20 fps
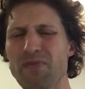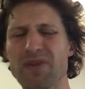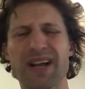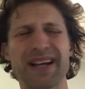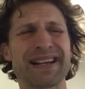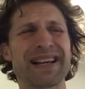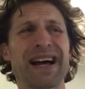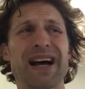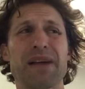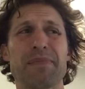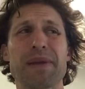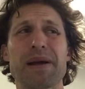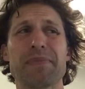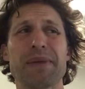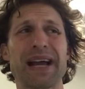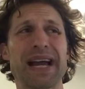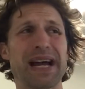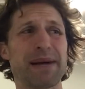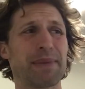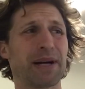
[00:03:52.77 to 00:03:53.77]
Can't remember
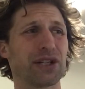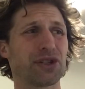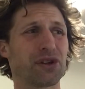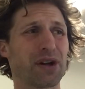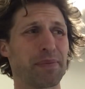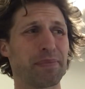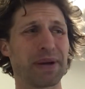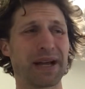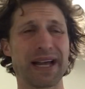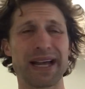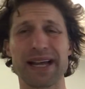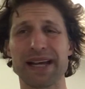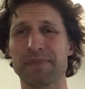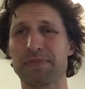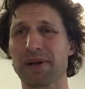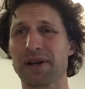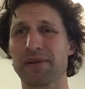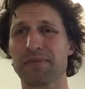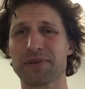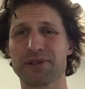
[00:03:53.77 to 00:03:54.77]
how much I paid,
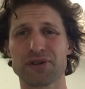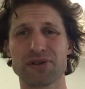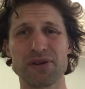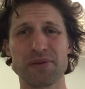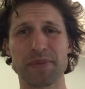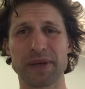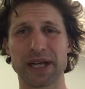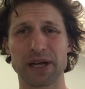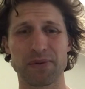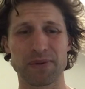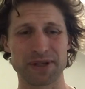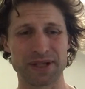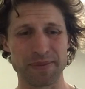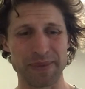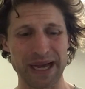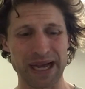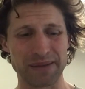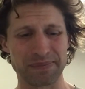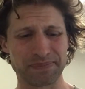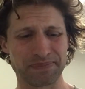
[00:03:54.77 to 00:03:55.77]
but I'm assuming it was
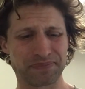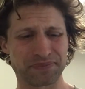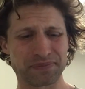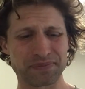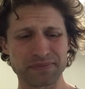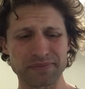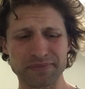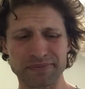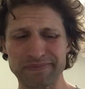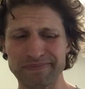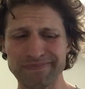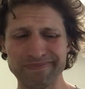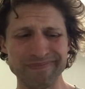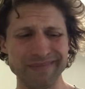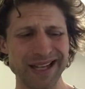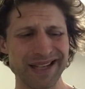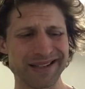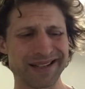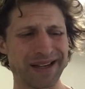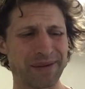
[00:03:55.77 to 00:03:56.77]
about
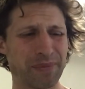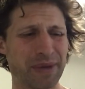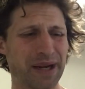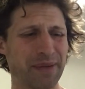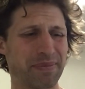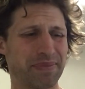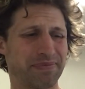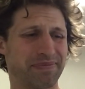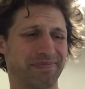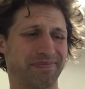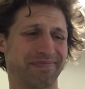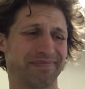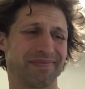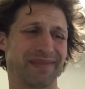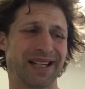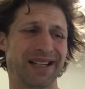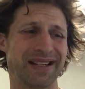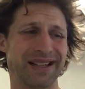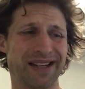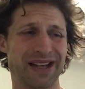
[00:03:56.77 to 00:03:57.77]
somewhere
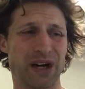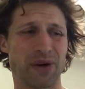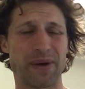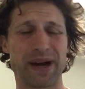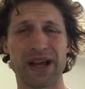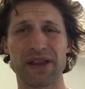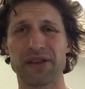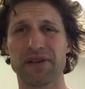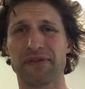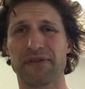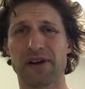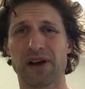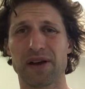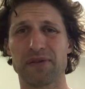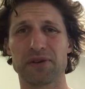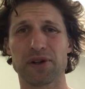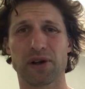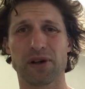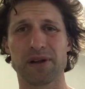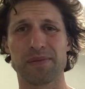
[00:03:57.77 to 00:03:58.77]
around the
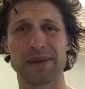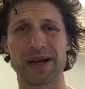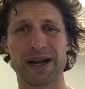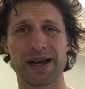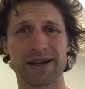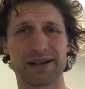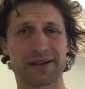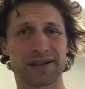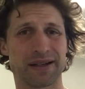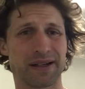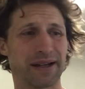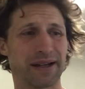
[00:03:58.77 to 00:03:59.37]
$5 mark.